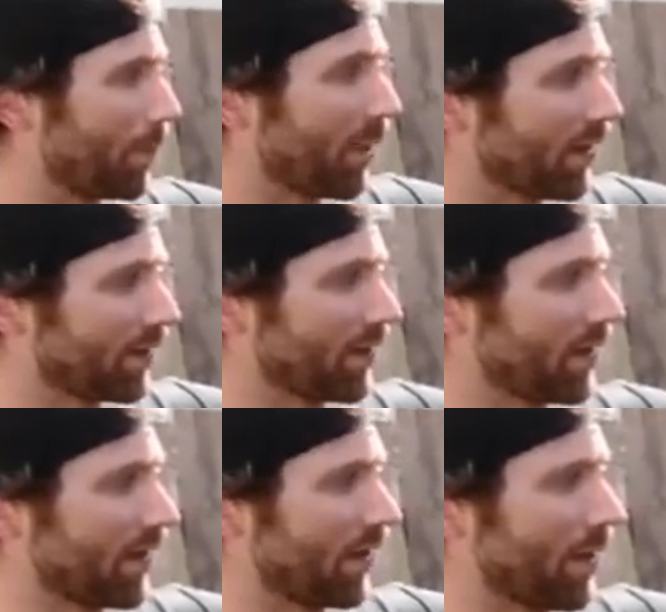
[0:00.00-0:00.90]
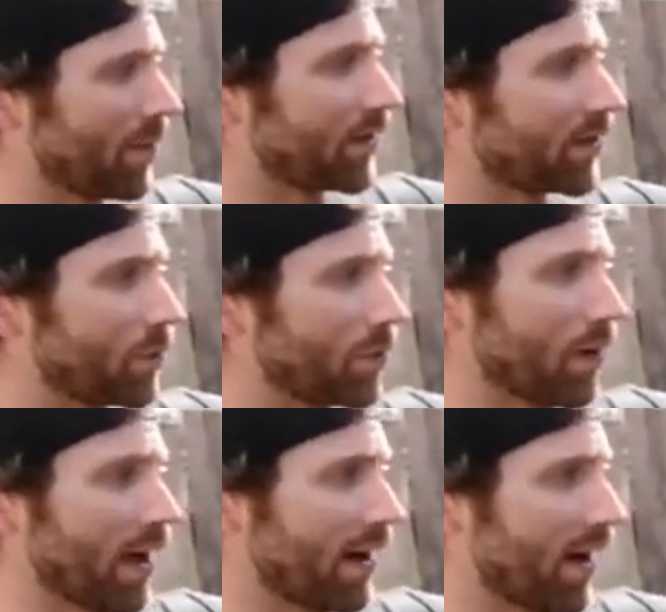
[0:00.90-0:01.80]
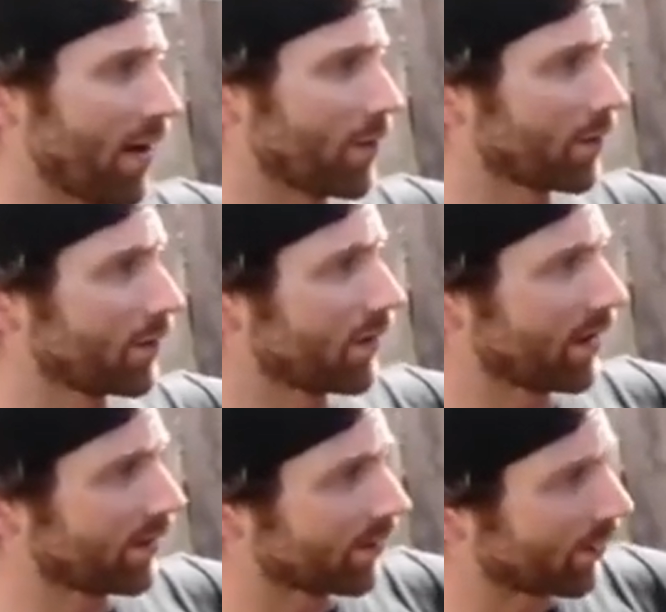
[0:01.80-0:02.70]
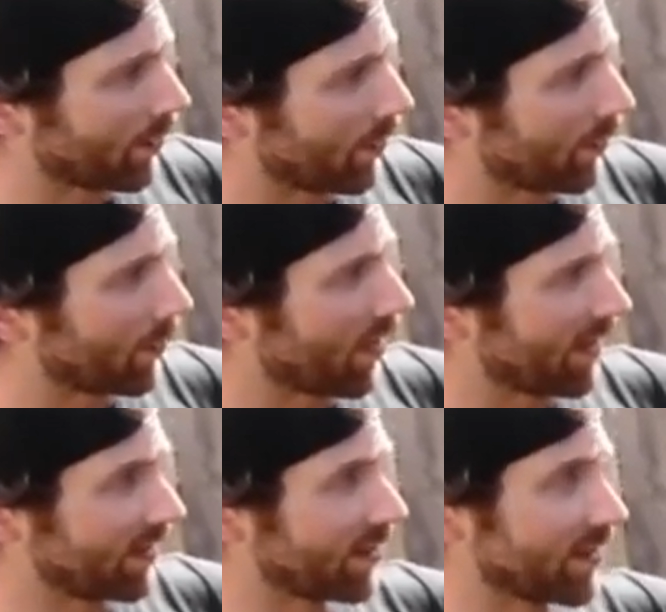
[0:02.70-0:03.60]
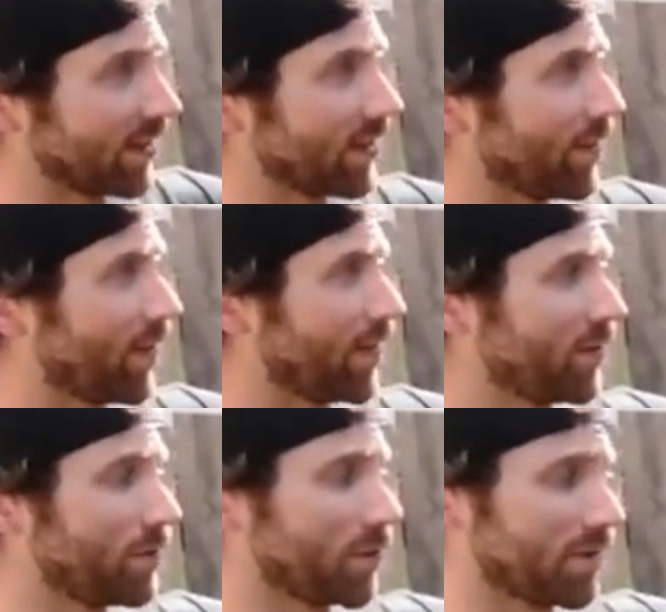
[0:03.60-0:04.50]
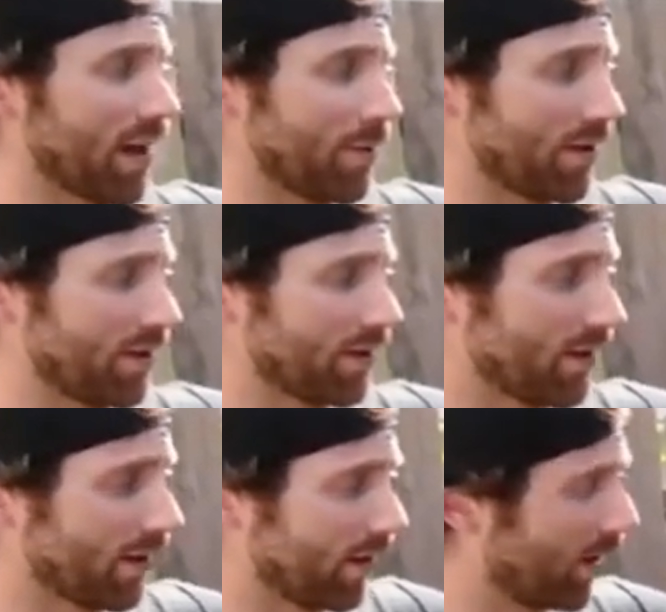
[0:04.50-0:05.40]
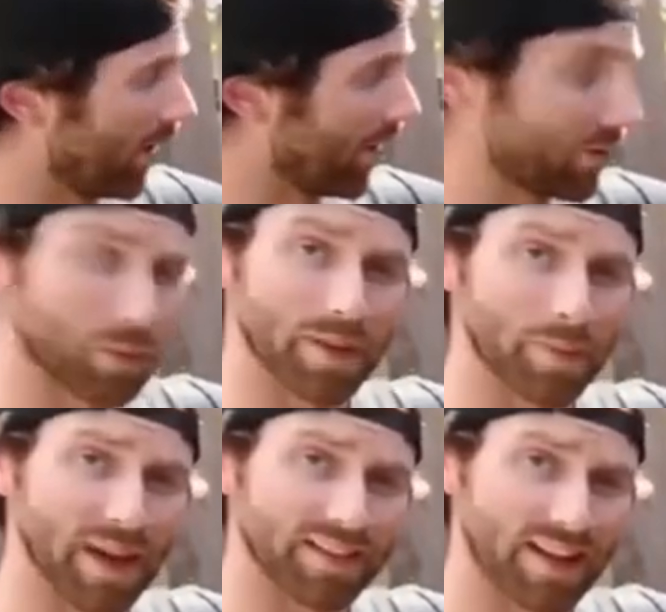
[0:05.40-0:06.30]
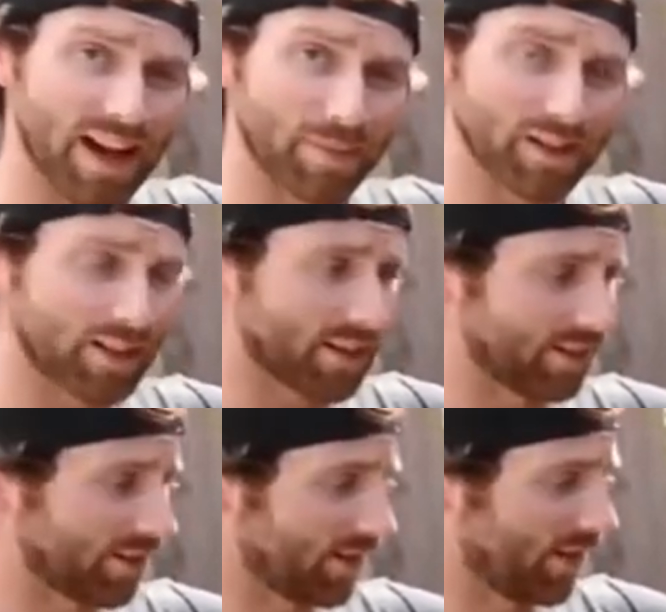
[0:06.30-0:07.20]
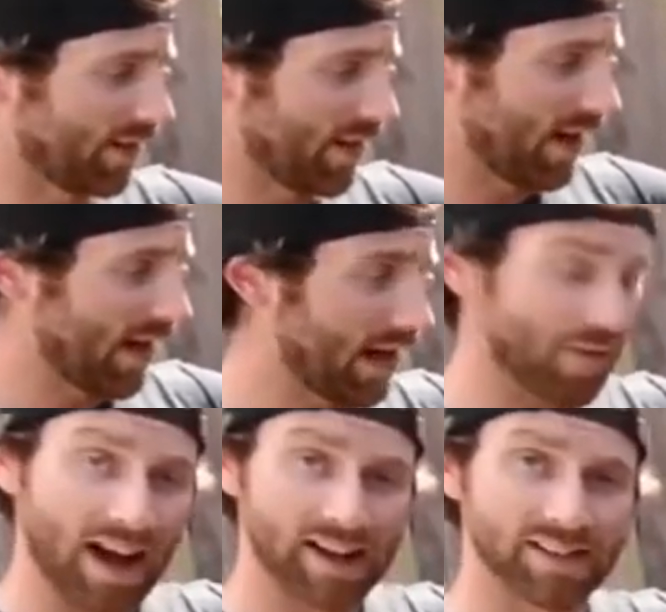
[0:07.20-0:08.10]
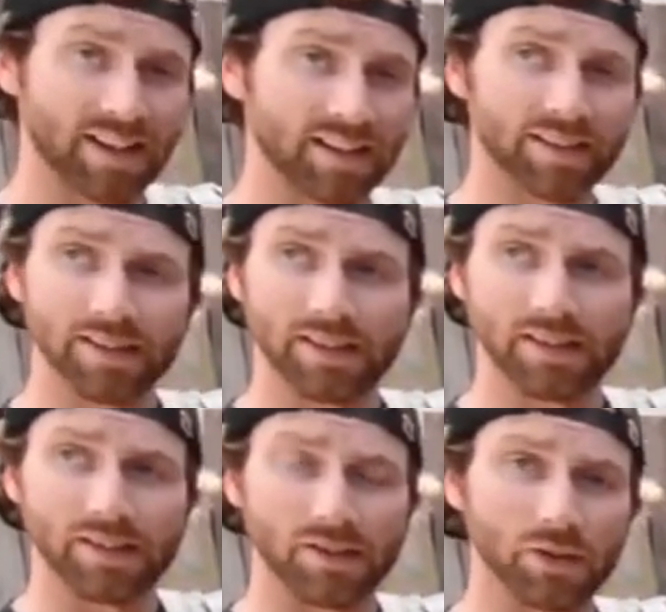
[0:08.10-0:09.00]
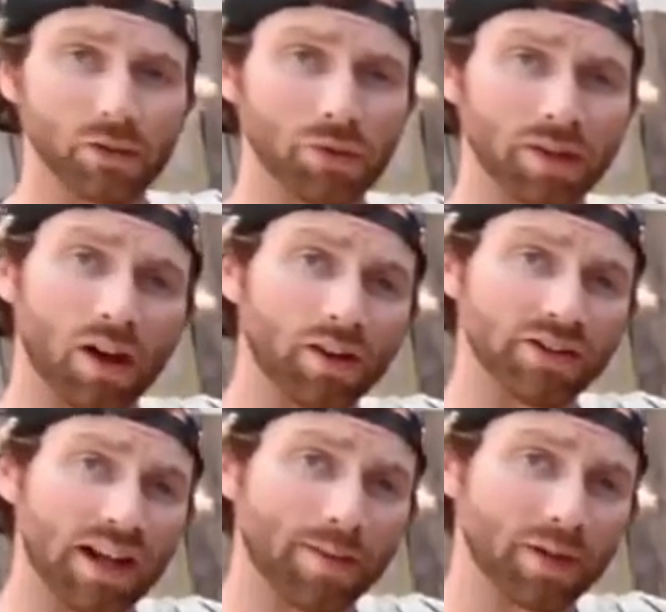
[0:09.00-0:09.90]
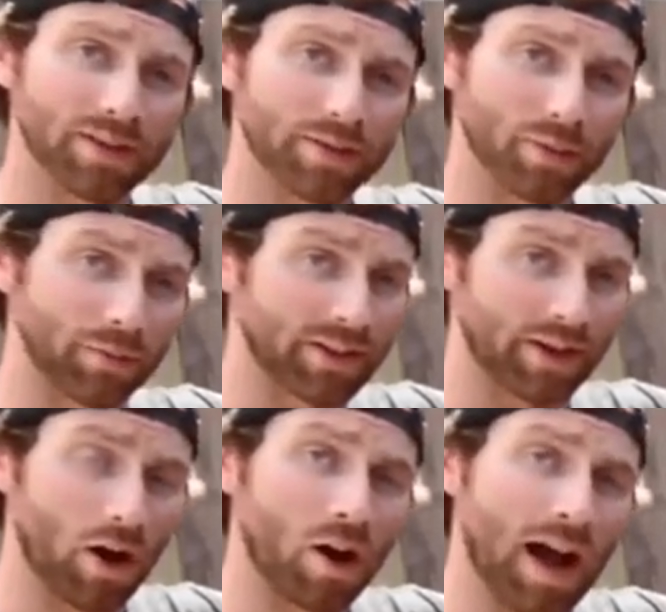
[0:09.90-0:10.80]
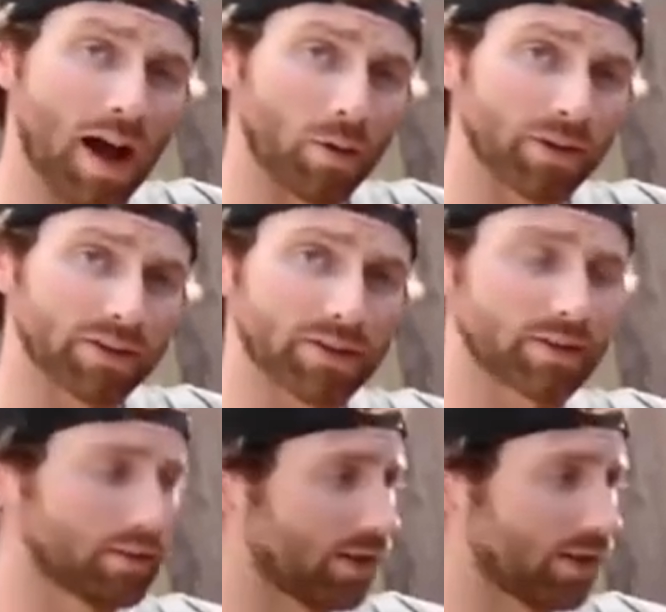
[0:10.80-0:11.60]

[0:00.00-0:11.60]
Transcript: But, you know, I'm in school right now, and so ideally, if I do full-time it, uh, this would be the best time because I have access to the college campus pretty much at all hours.